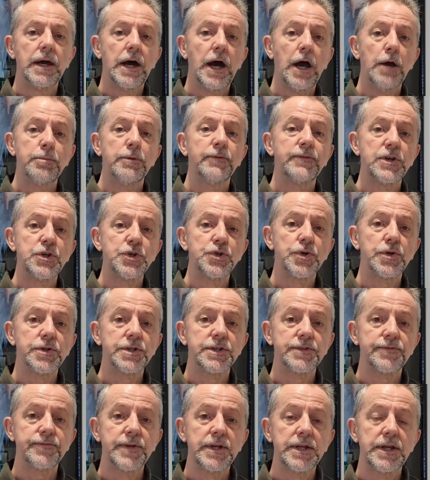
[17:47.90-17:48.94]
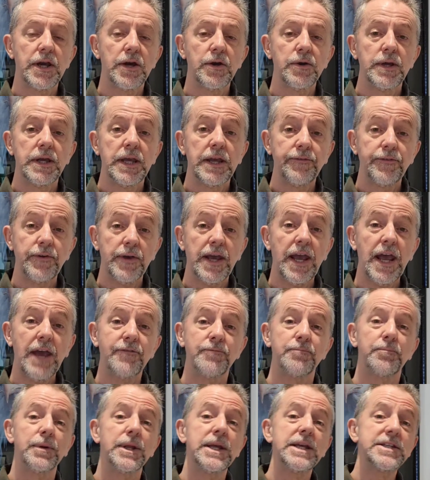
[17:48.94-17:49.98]
I hope you've enjoyed this video. If you
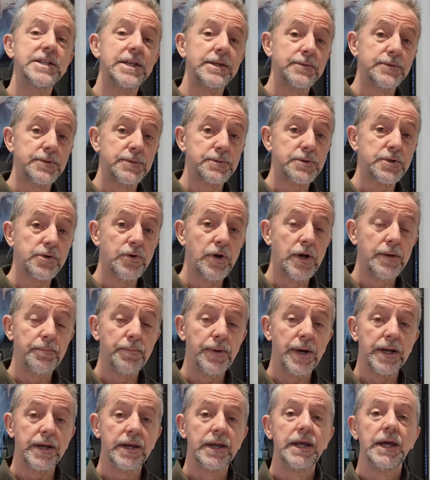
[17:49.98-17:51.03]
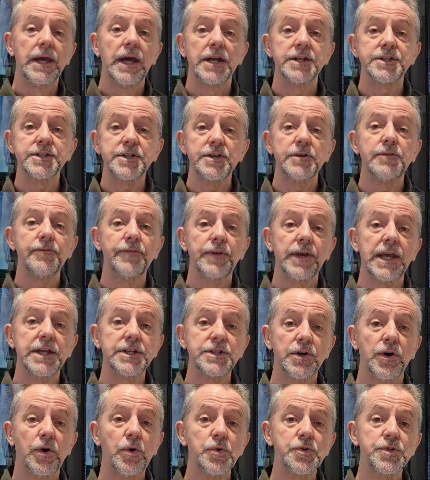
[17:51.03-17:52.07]
have, please hit the subscribe button, and don't forget
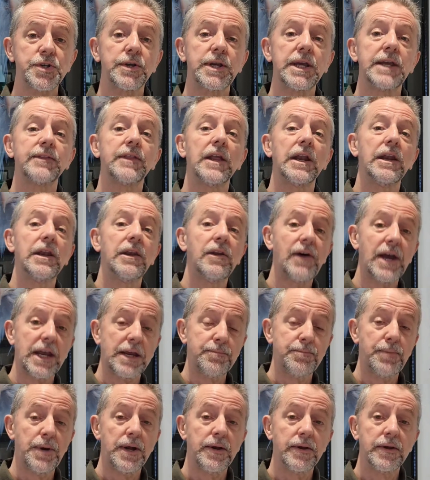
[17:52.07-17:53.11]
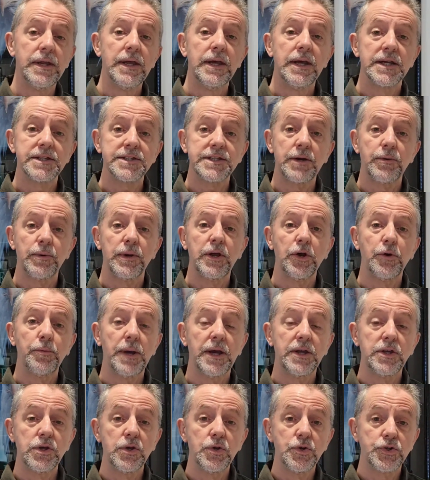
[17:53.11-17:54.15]
to also hit the like button, as that will help
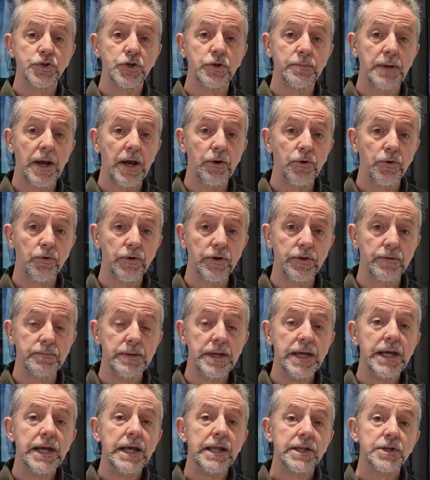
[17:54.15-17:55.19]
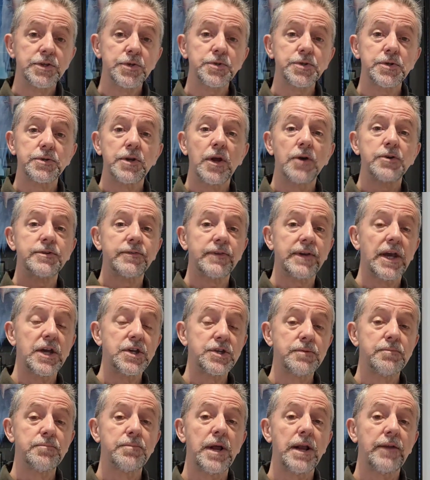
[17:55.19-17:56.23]
our YouTube algorithm. There's also a
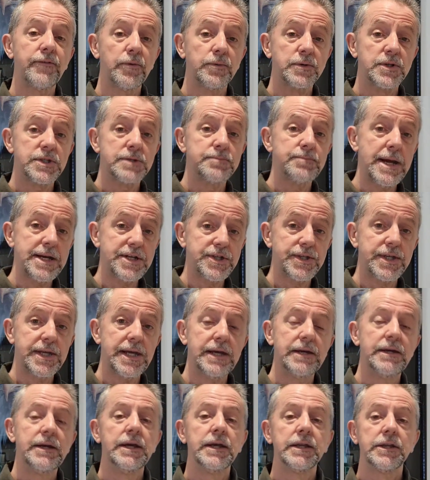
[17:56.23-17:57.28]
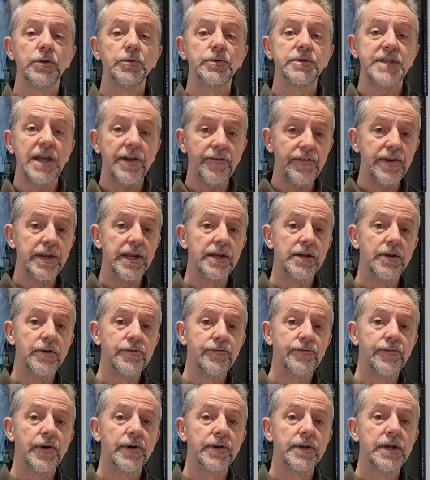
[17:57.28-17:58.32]
notification bell. If you want to smash that, you'll definitely get
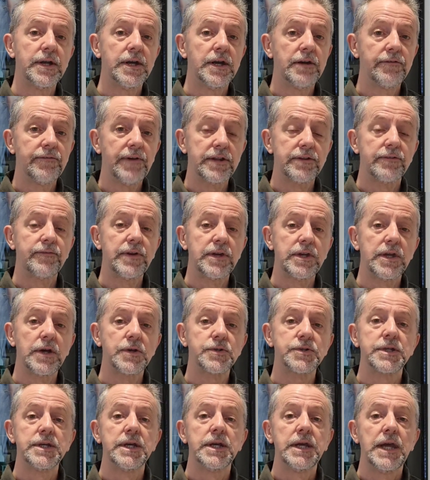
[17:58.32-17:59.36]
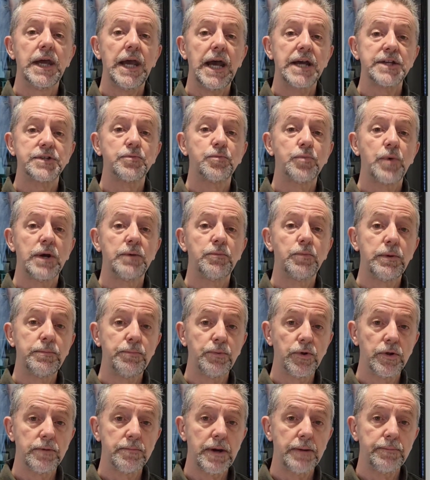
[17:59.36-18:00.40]
notified of other videos as and when we
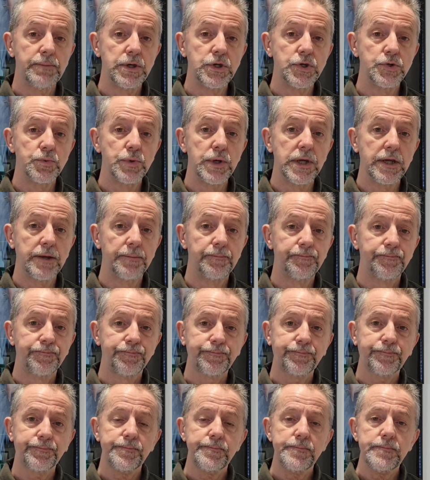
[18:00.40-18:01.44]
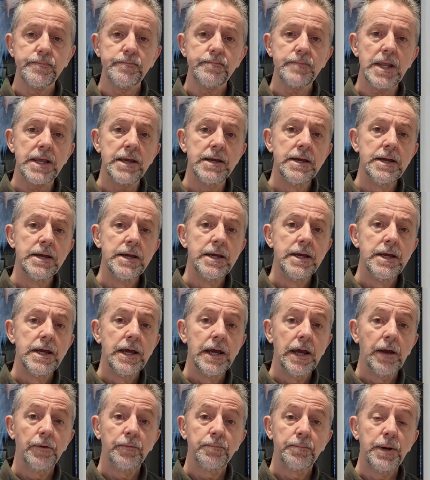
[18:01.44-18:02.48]
put them up each week. Now,